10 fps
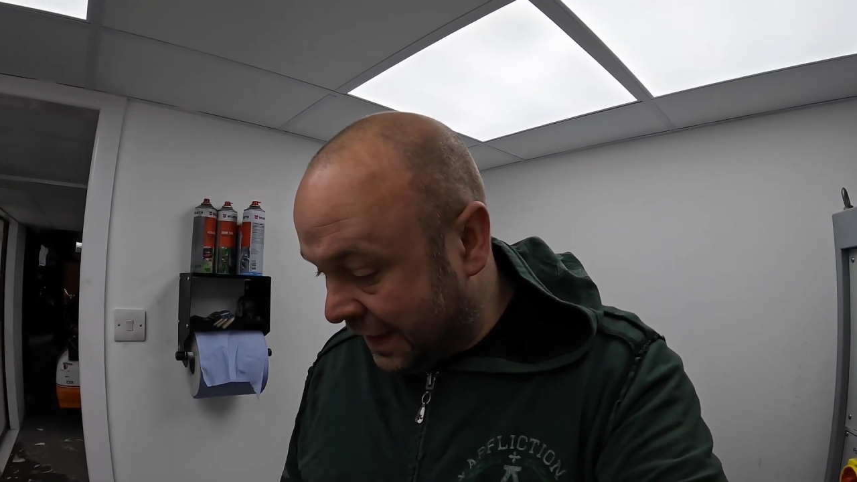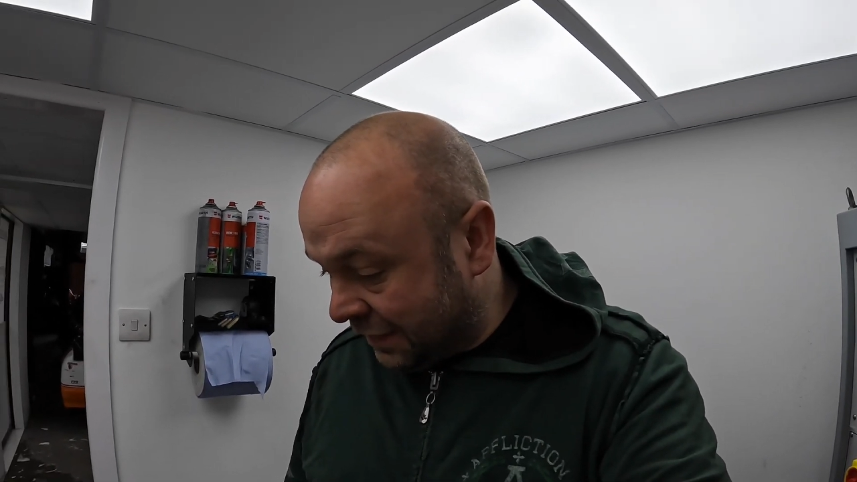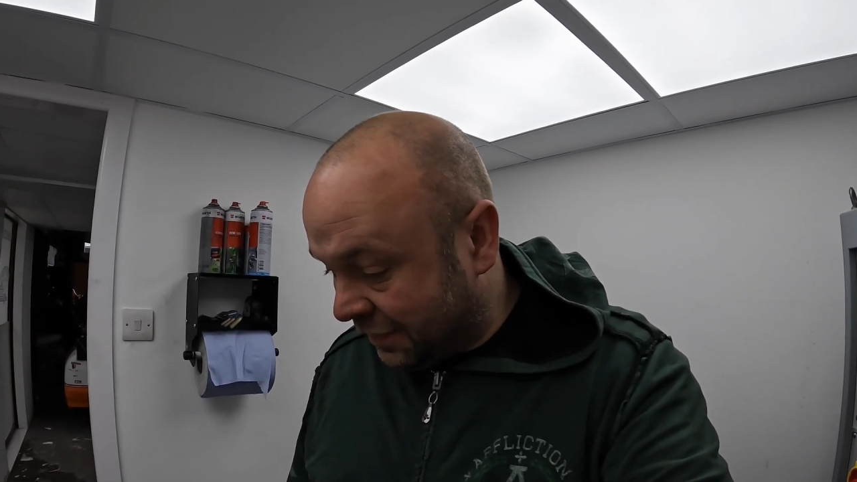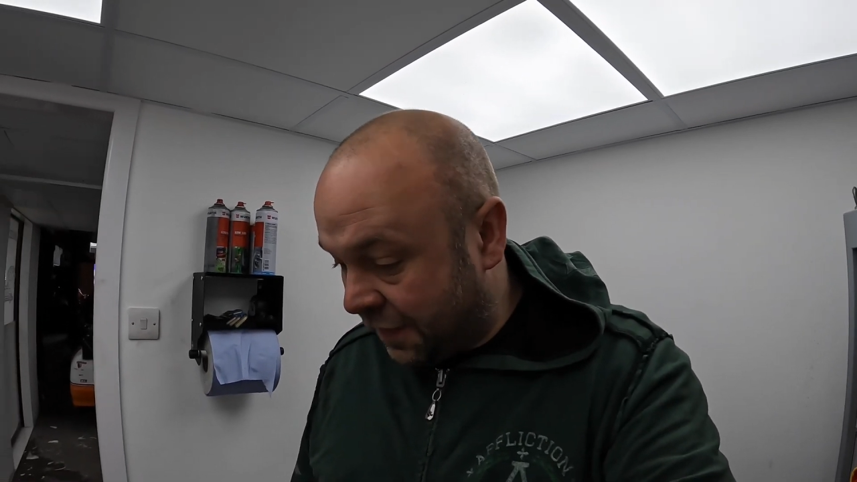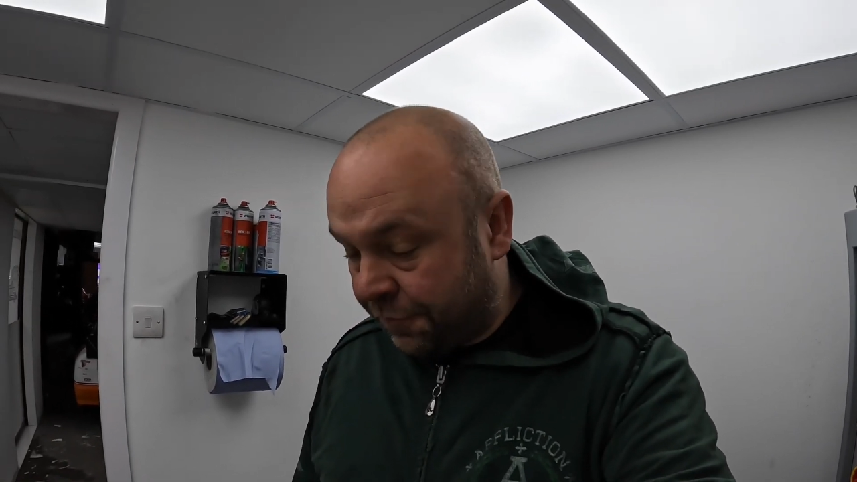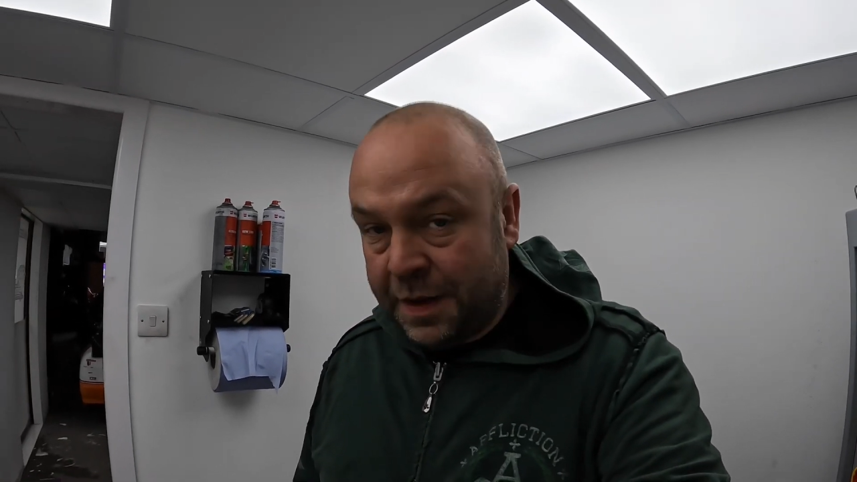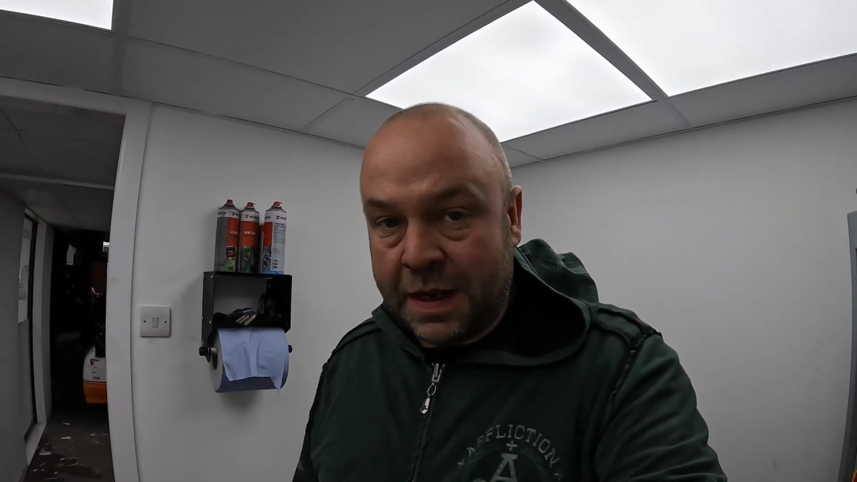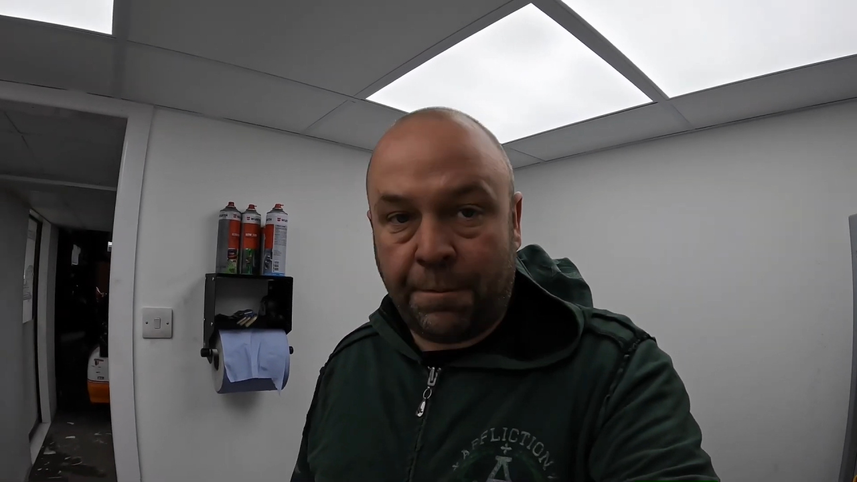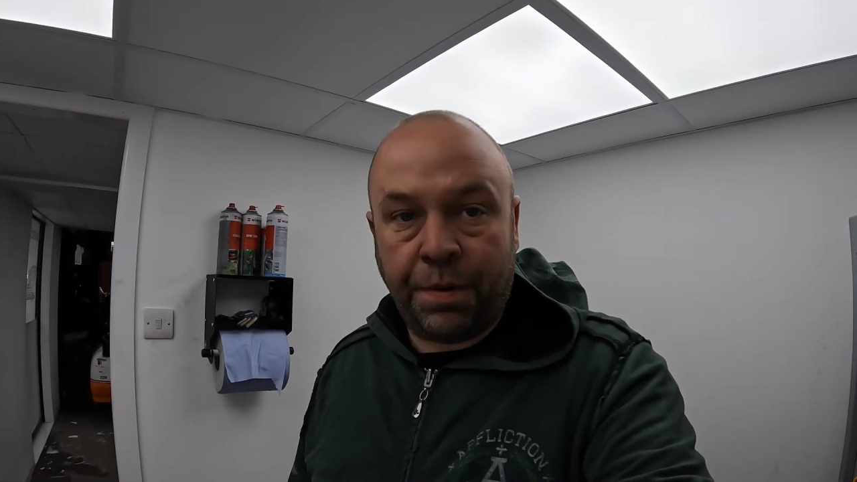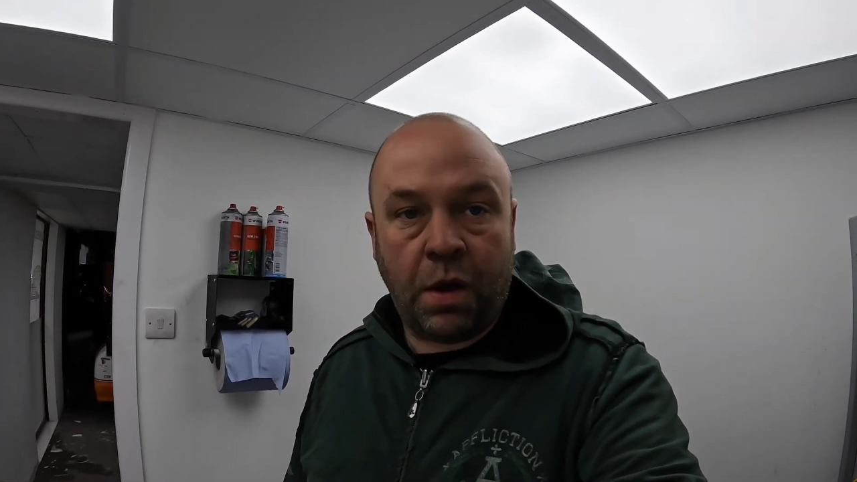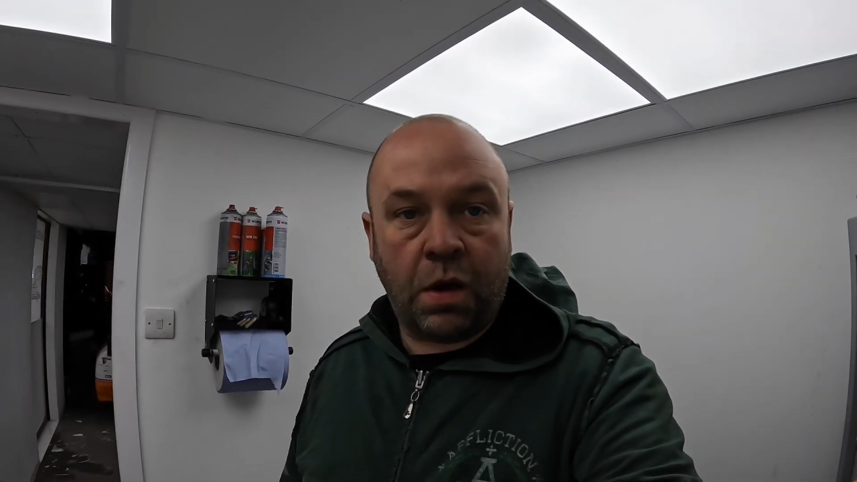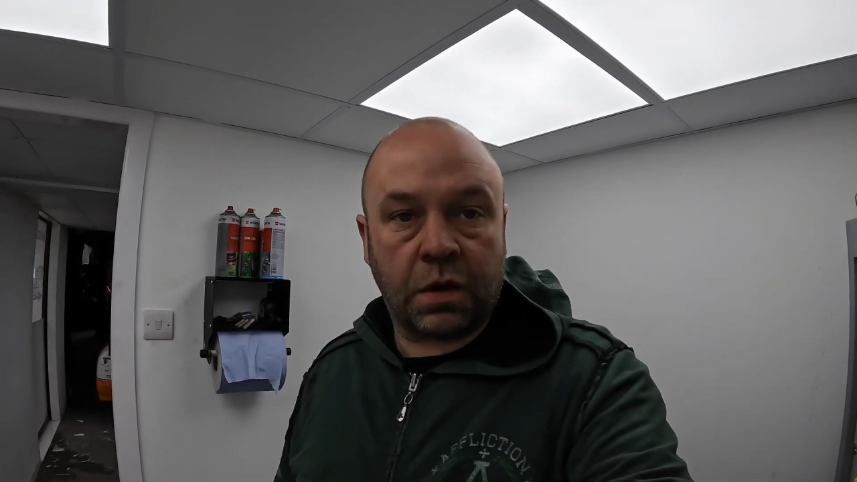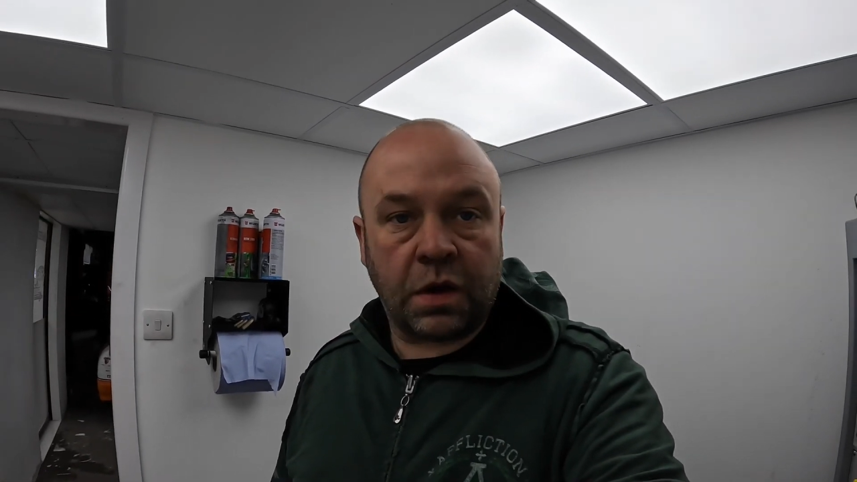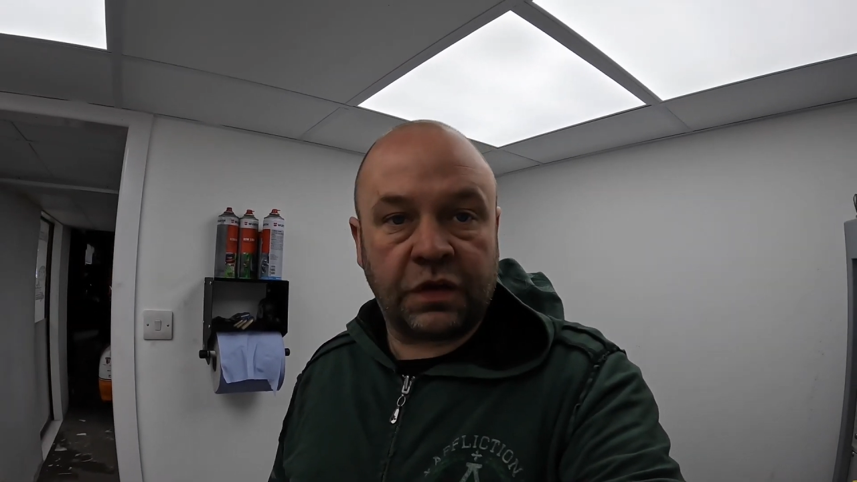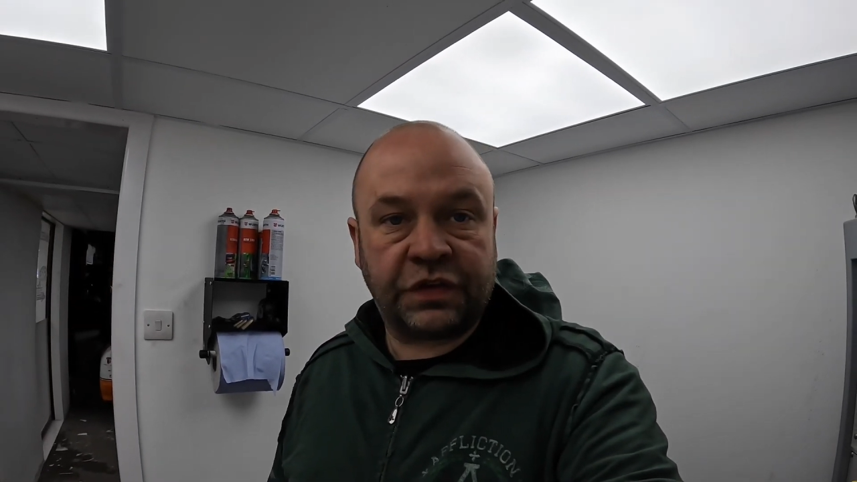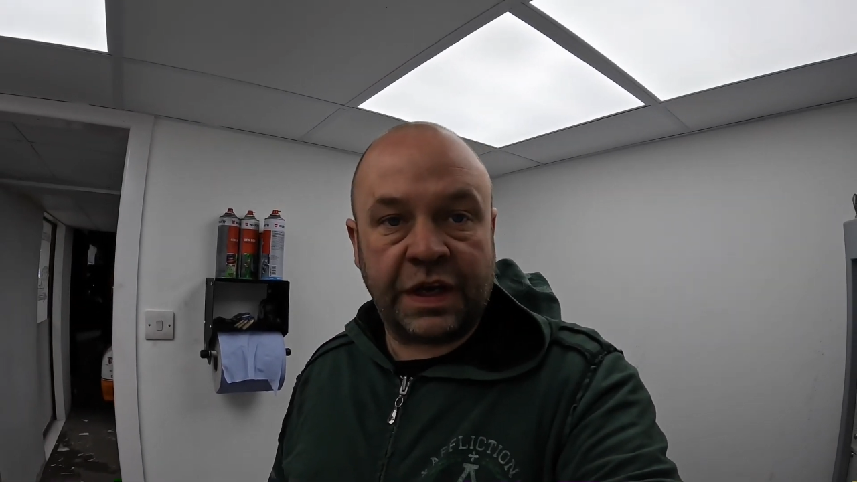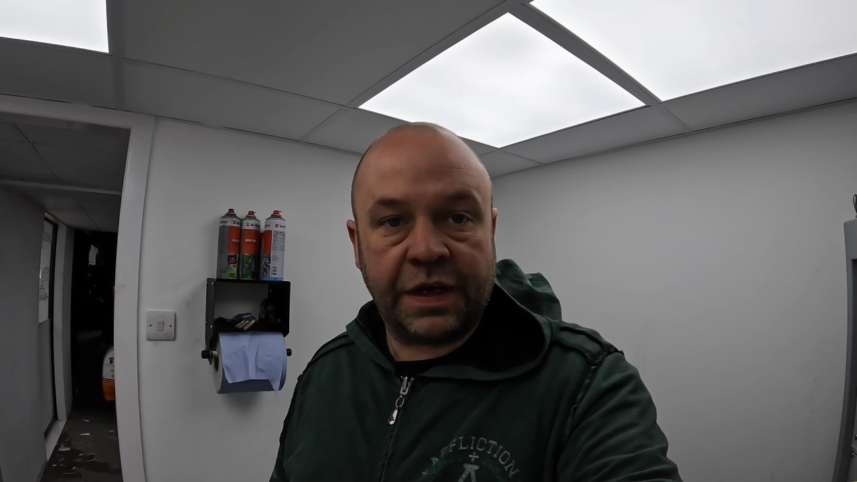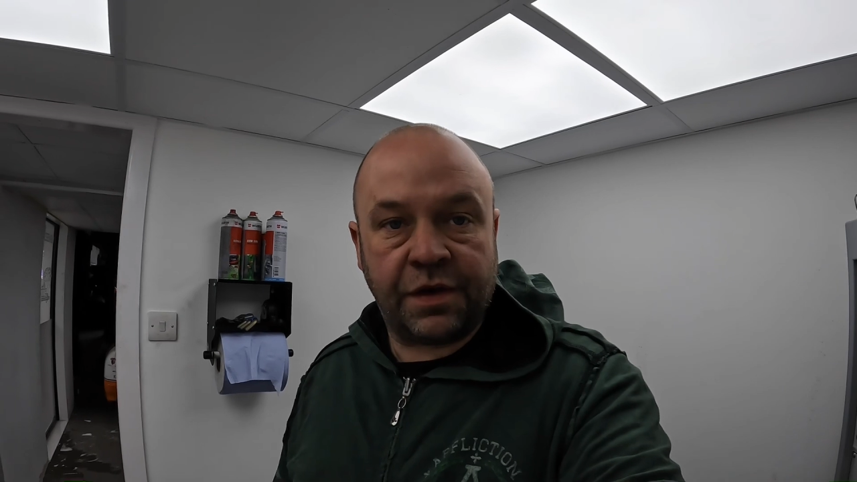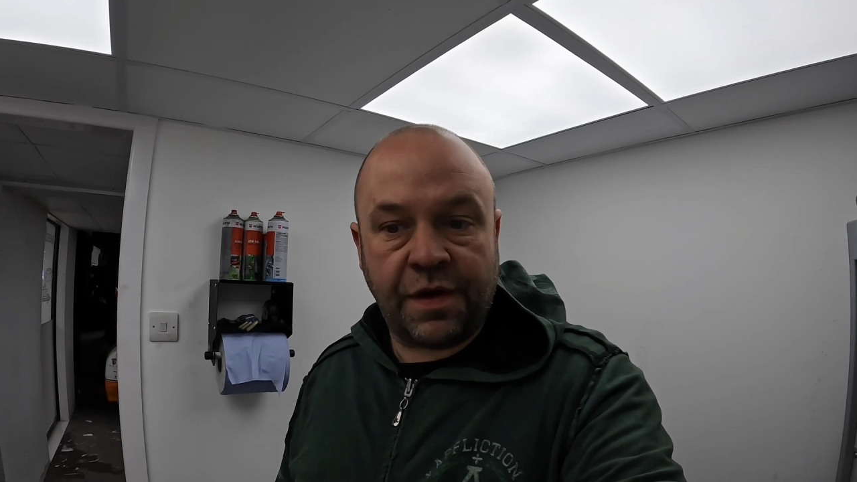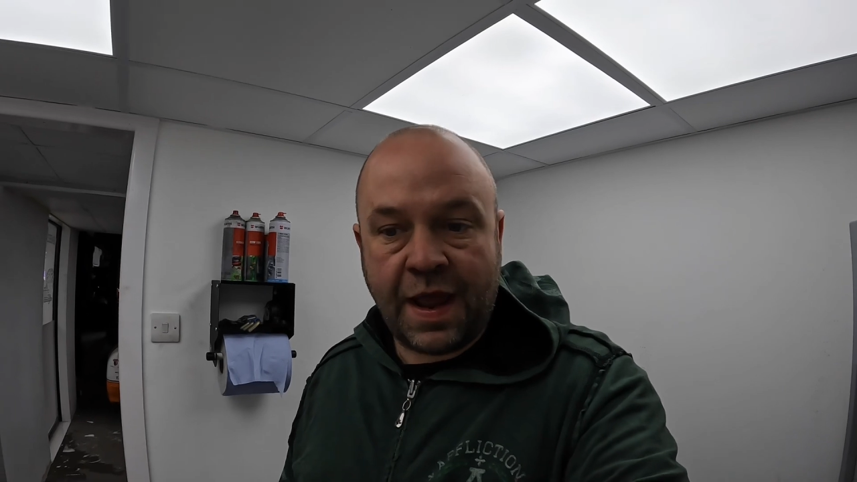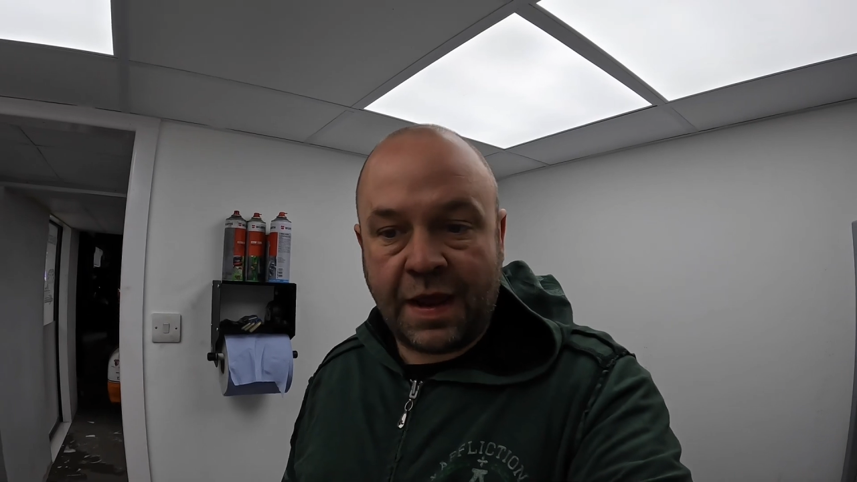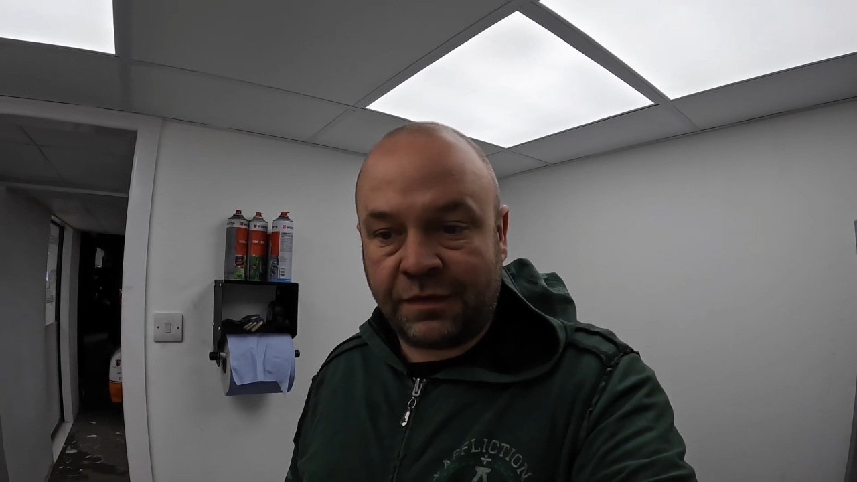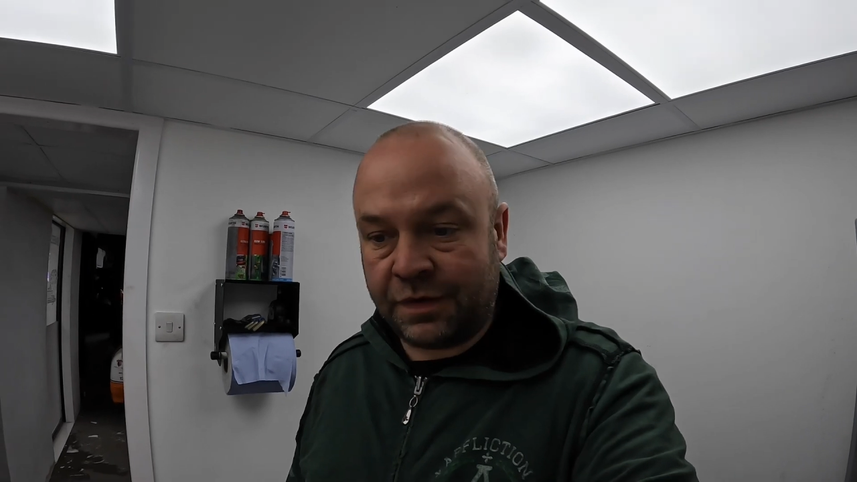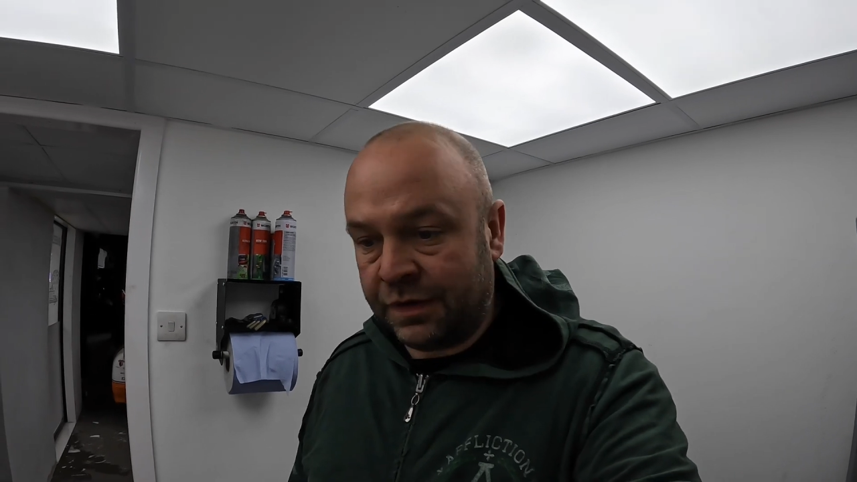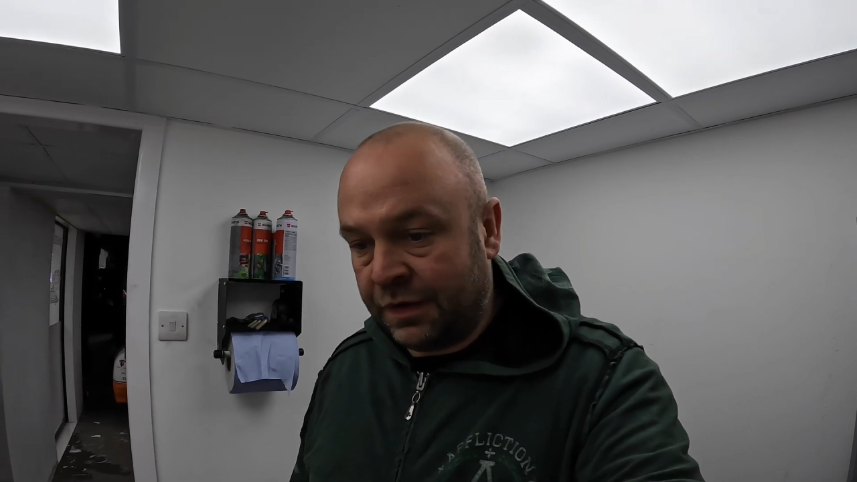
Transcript: he's left me a block, a cylinder head,